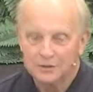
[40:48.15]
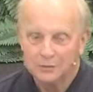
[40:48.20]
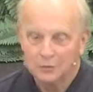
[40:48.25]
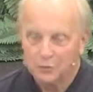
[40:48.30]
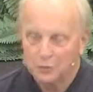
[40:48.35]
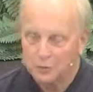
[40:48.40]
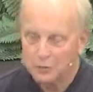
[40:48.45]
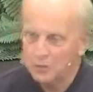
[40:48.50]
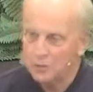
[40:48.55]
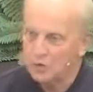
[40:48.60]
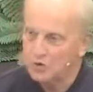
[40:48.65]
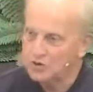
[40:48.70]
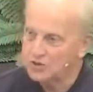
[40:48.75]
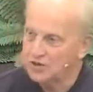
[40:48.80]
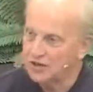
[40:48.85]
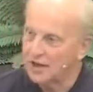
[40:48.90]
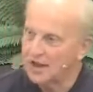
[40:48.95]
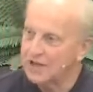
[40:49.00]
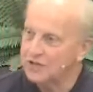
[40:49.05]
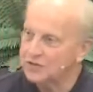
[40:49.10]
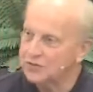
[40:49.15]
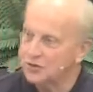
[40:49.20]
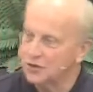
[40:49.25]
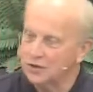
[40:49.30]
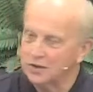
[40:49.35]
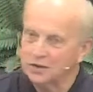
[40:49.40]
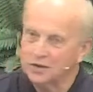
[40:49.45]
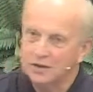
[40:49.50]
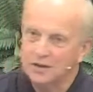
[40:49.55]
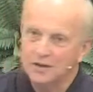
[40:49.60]
Remember we said last
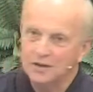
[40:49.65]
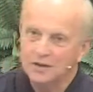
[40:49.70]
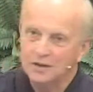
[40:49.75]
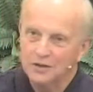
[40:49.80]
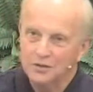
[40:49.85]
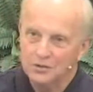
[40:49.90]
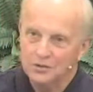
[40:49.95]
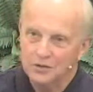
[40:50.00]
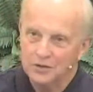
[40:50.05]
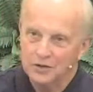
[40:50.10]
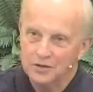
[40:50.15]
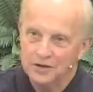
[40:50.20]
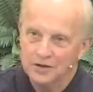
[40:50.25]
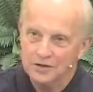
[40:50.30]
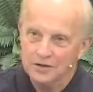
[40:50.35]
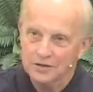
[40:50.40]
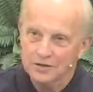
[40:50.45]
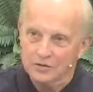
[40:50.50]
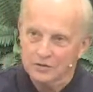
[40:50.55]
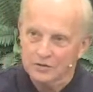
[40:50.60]
week, the